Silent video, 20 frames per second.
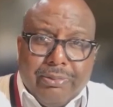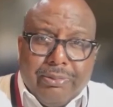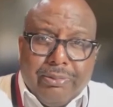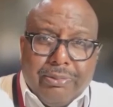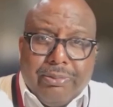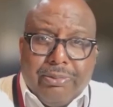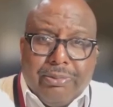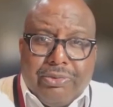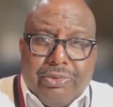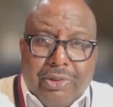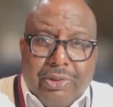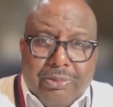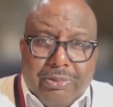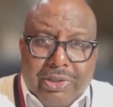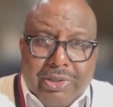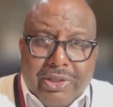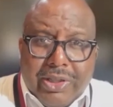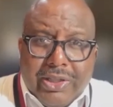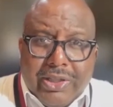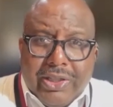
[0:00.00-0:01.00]
something
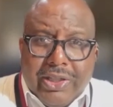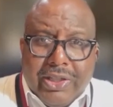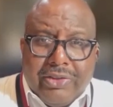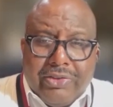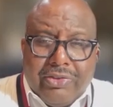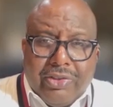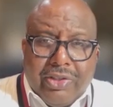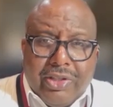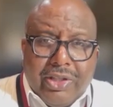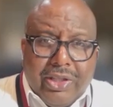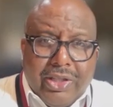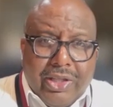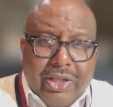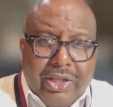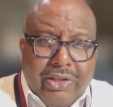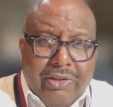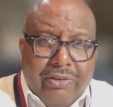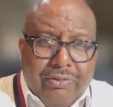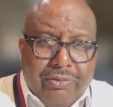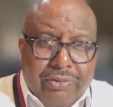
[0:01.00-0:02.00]
that gets
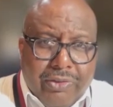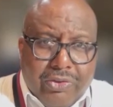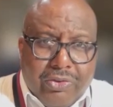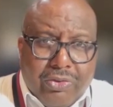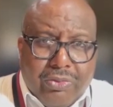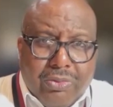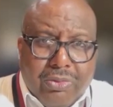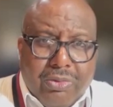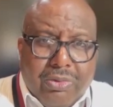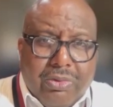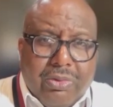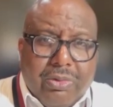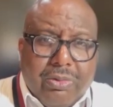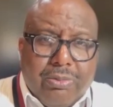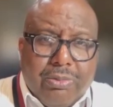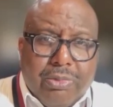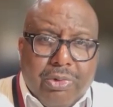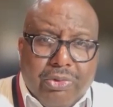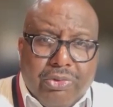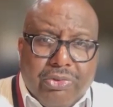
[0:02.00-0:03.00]
a visceral and
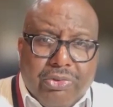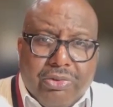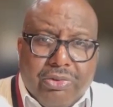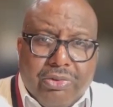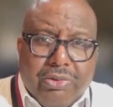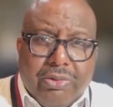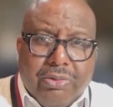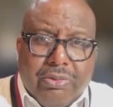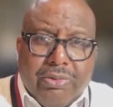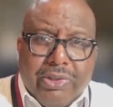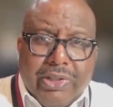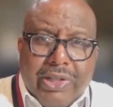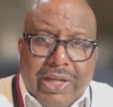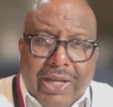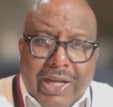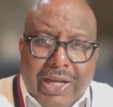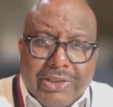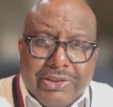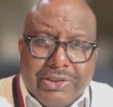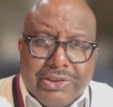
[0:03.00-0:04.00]
emotional
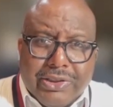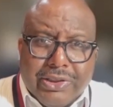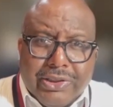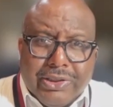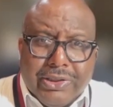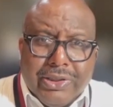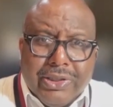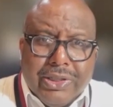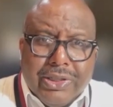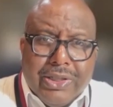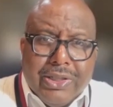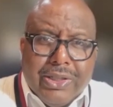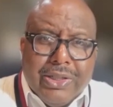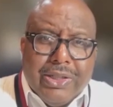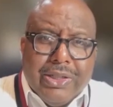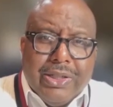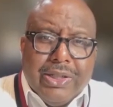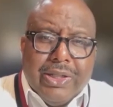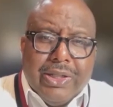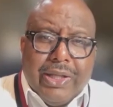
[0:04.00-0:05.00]
reaction.
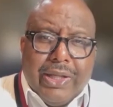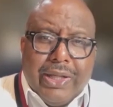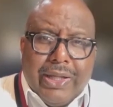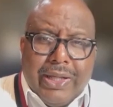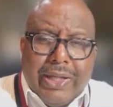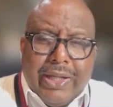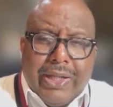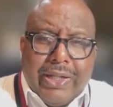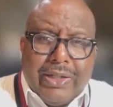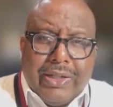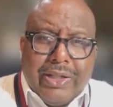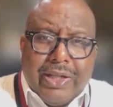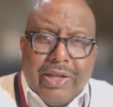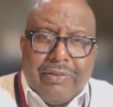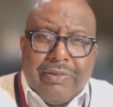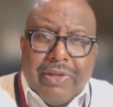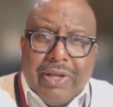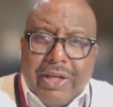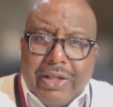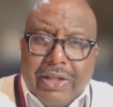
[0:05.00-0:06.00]
And
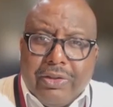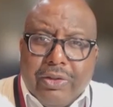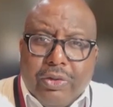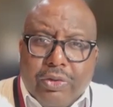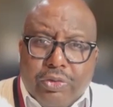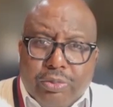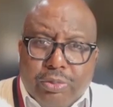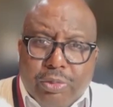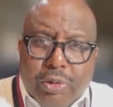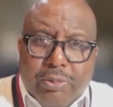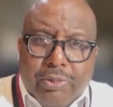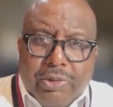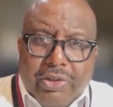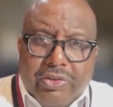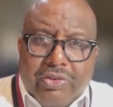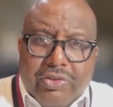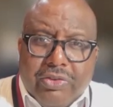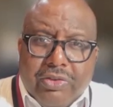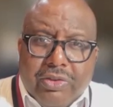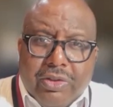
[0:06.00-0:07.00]
I've had those
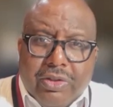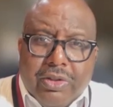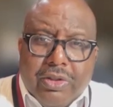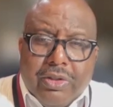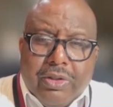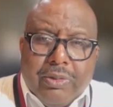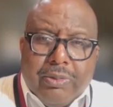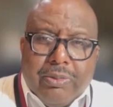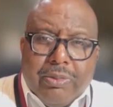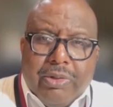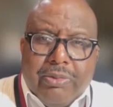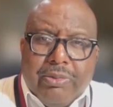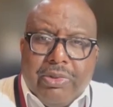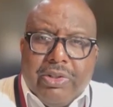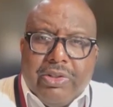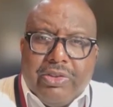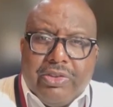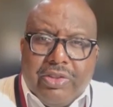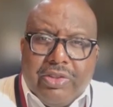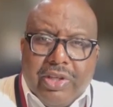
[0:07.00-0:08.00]
moments. But I'm going
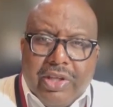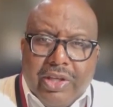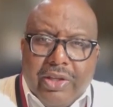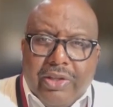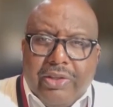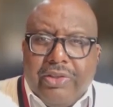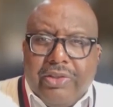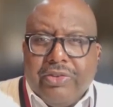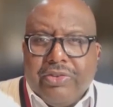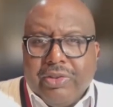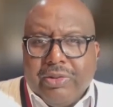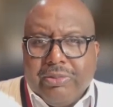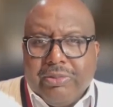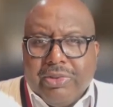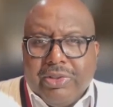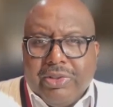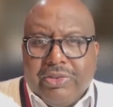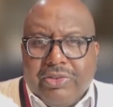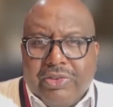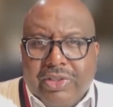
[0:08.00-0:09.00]
to tell you
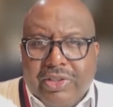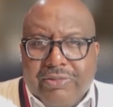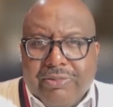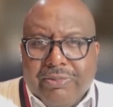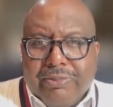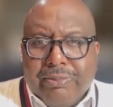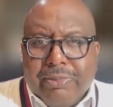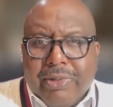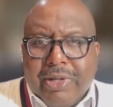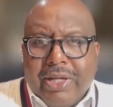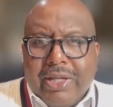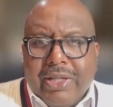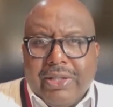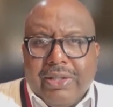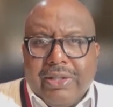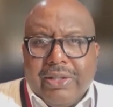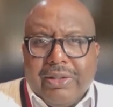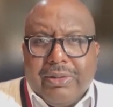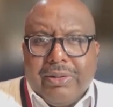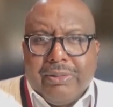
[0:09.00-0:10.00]
something, Steve. My
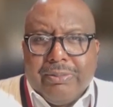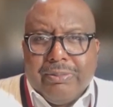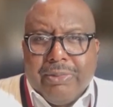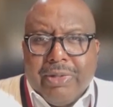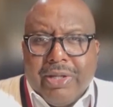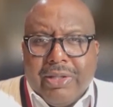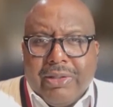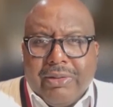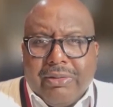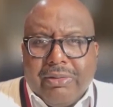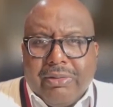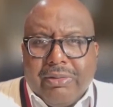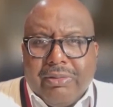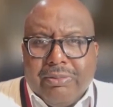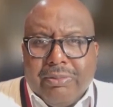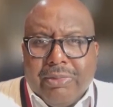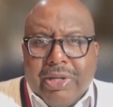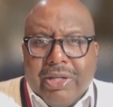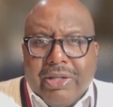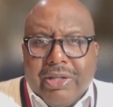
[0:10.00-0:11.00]

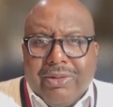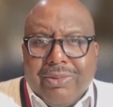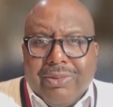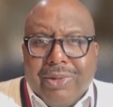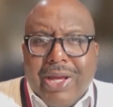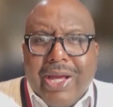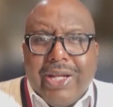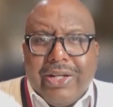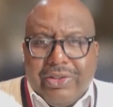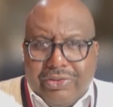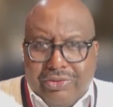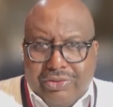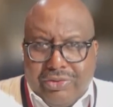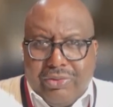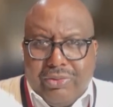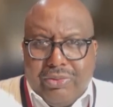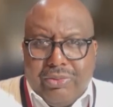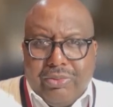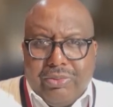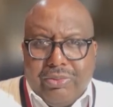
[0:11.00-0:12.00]

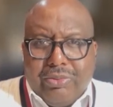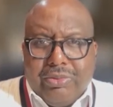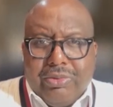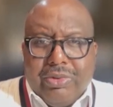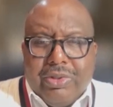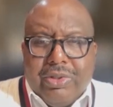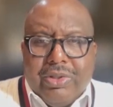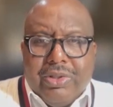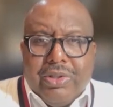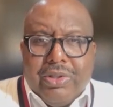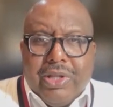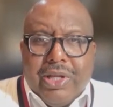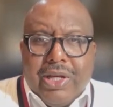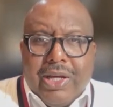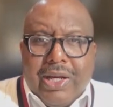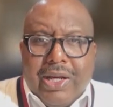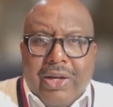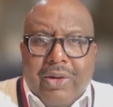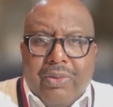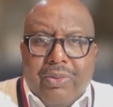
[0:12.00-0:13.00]
gratitude
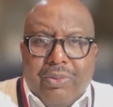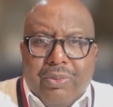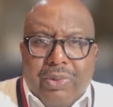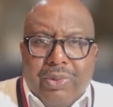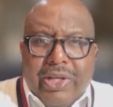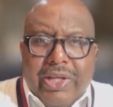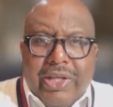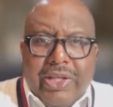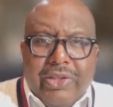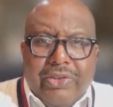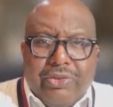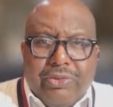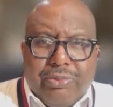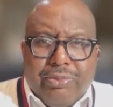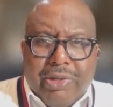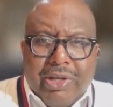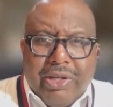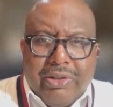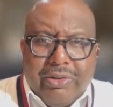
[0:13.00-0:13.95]
outweighs my